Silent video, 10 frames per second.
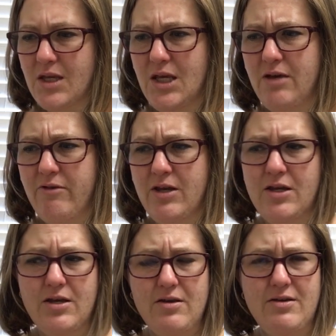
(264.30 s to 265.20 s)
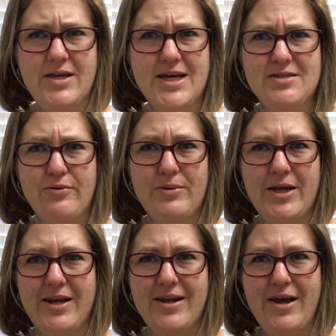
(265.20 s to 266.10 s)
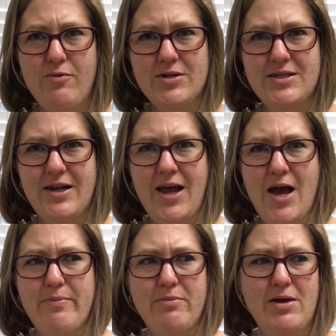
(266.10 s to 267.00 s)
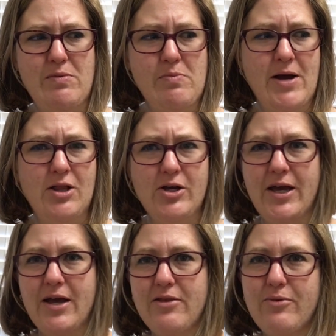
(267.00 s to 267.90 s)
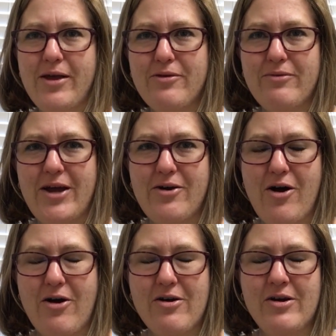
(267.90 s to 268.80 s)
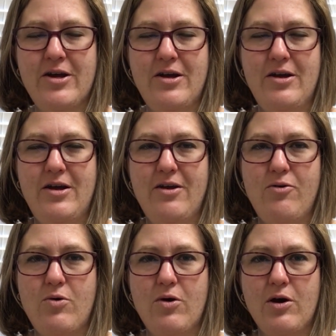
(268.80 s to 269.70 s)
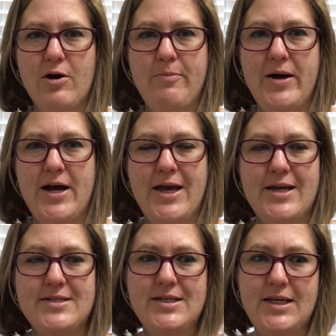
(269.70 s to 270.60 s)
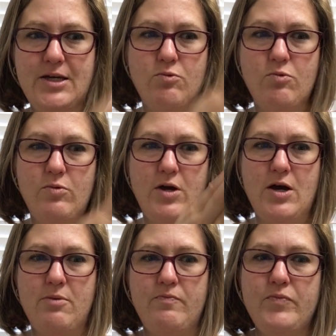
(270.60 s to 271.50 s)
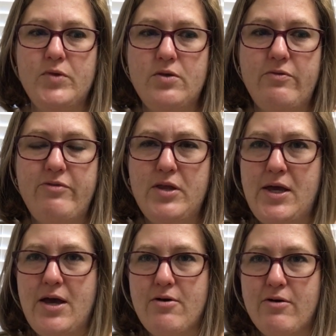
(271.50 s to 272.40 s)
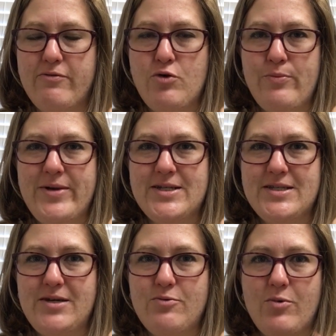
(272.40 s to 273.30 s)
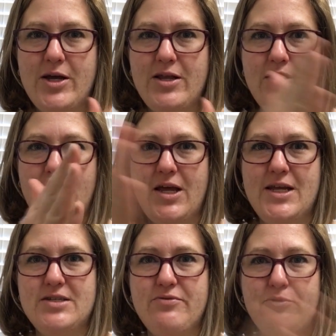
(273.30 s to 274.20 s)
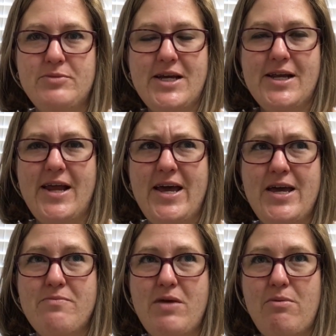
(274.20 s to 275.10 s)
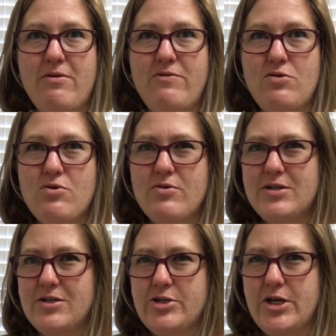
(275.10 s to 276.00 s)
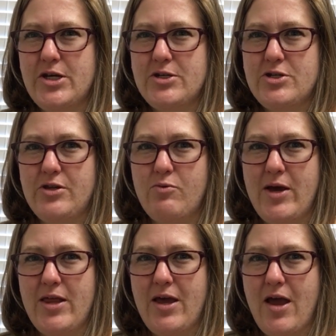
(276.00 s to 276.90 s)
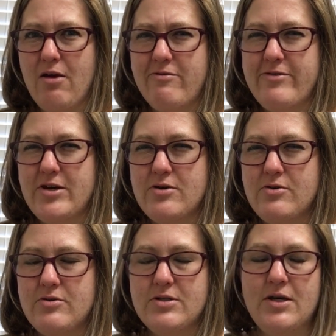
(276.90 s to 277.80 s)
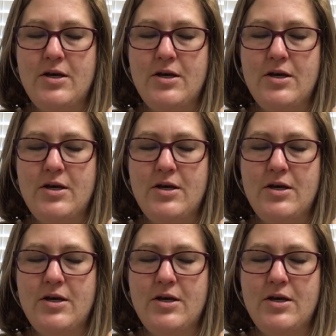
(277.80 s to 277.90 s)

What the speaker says: even guess from day to day what's going to happen, maybe by looking at the weather radar, or by seeing filling out our form and seeing what it is from day to day. And maybe if you notice a change in the way the air feels,